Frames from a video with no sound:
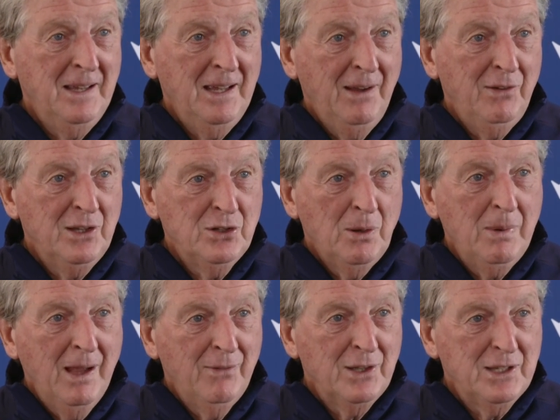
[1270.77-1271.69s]
Every
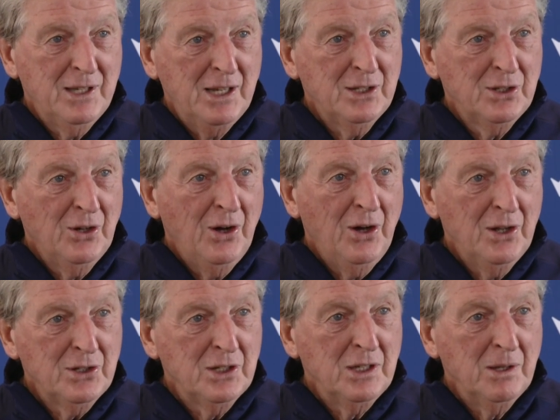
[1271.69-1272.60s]
time you have a test, your
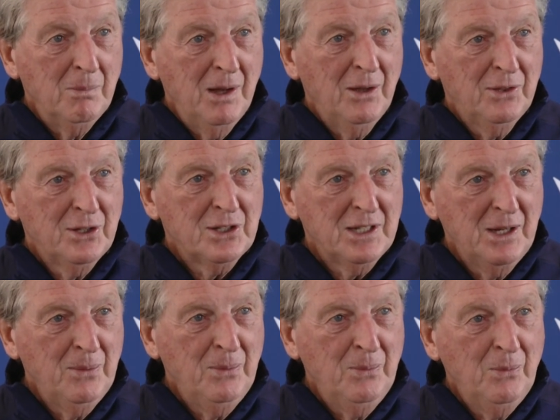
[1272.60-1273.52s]
heart's in your mouth to
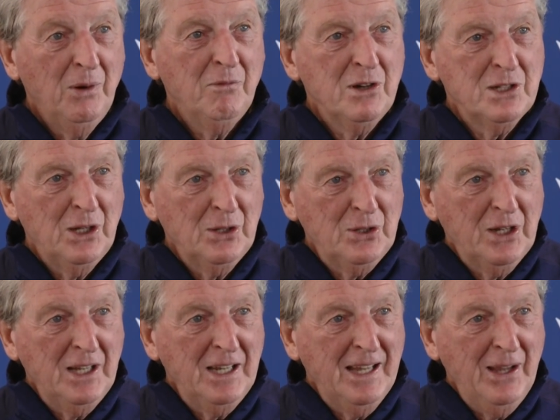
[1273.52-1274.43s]
see what result
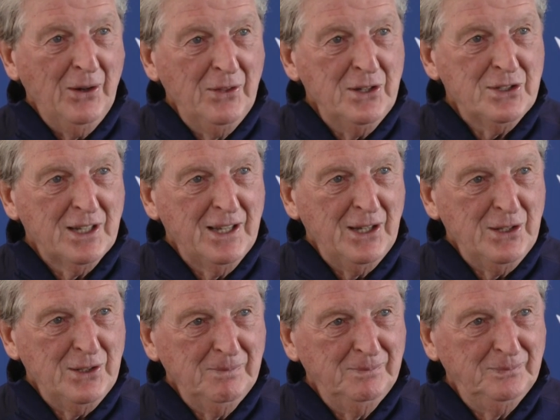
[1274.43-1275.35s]
you're going to get on this
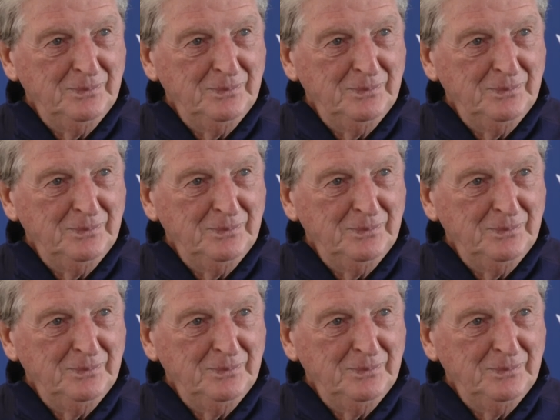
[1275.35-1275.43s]
occasion.